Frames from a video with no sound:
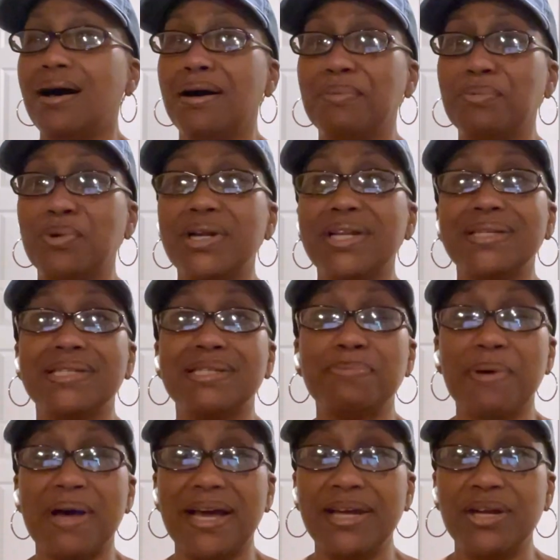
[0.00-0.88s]
What
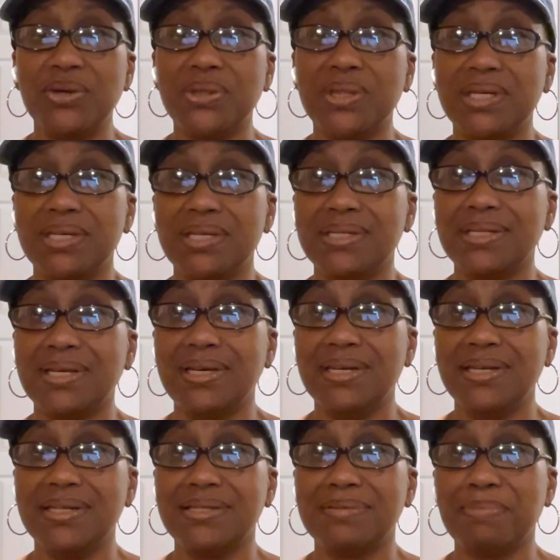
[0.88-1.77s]
inspired this
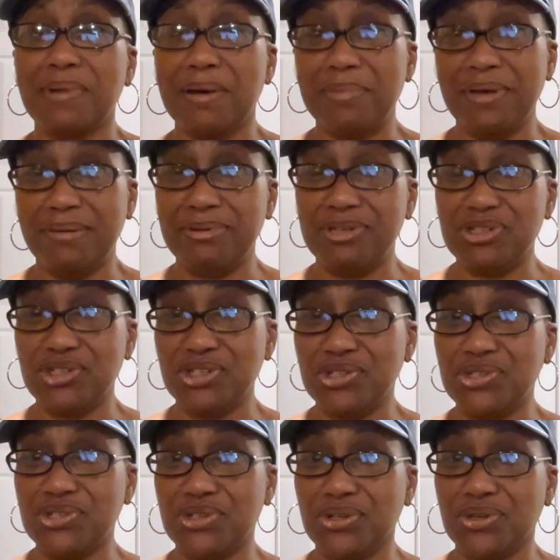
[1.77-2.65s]
is my baby
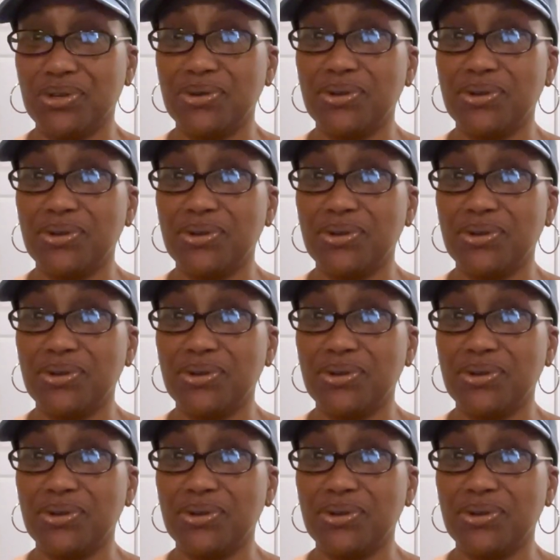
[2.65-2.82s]
sister